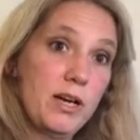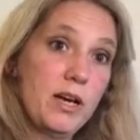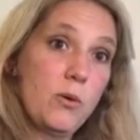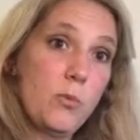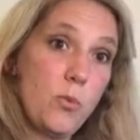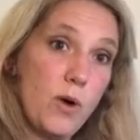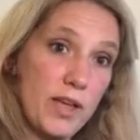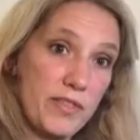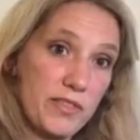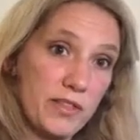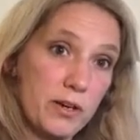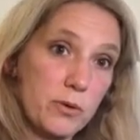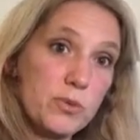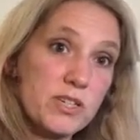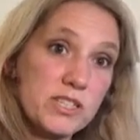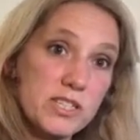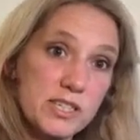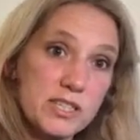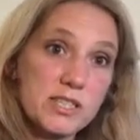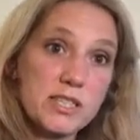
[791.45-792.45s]
weather,
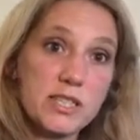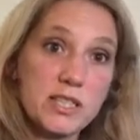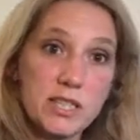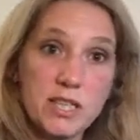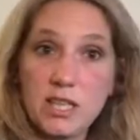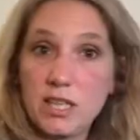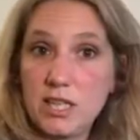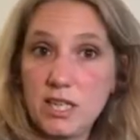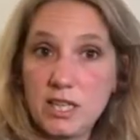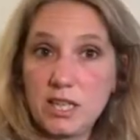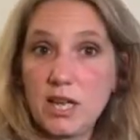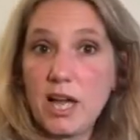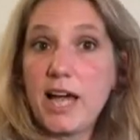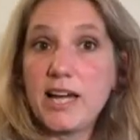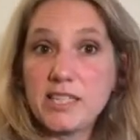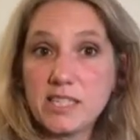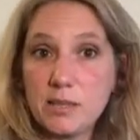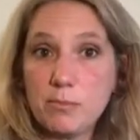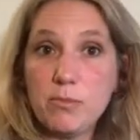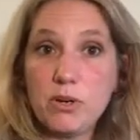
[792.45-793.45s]
which is the thing that
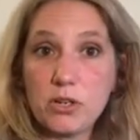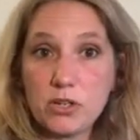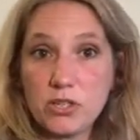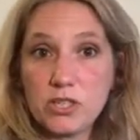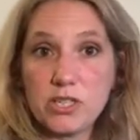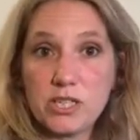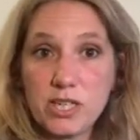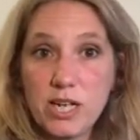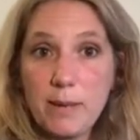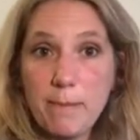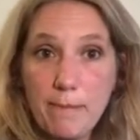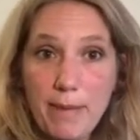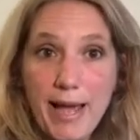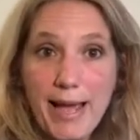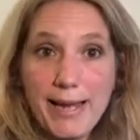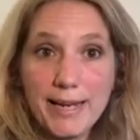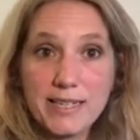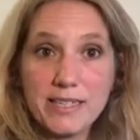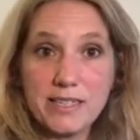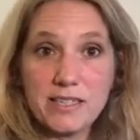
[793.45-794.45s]
has the most
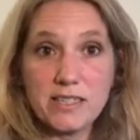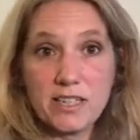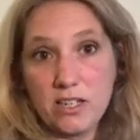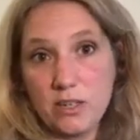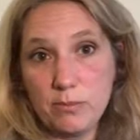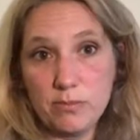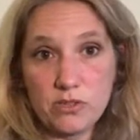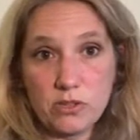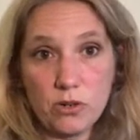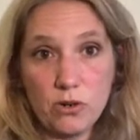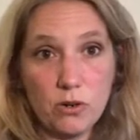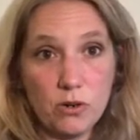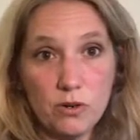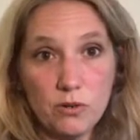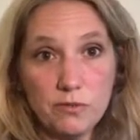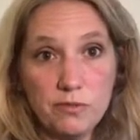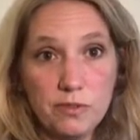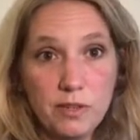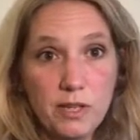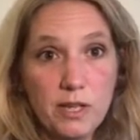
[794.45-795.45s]
impact in terms
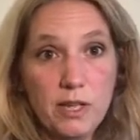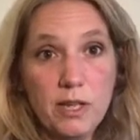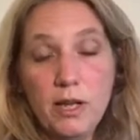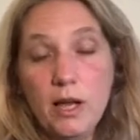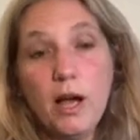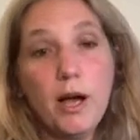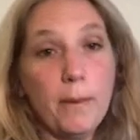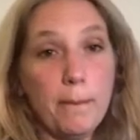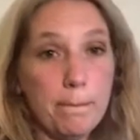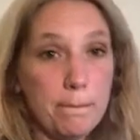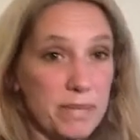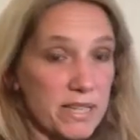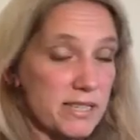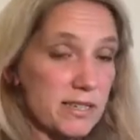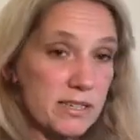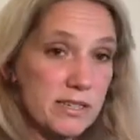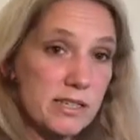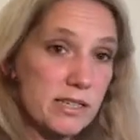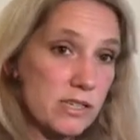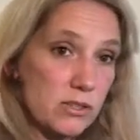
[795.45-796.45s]
of
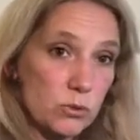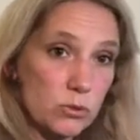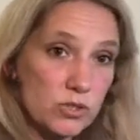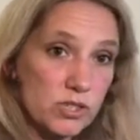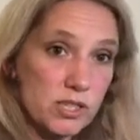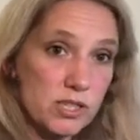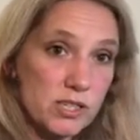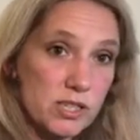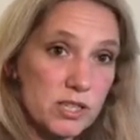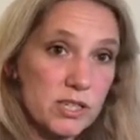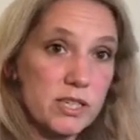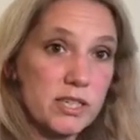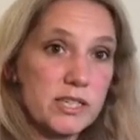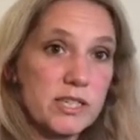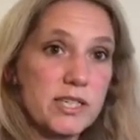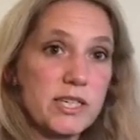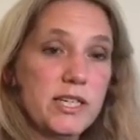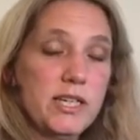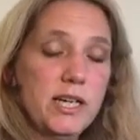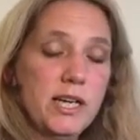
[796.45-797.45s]
businesses or
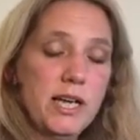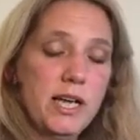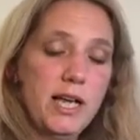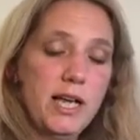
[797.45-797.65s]
society,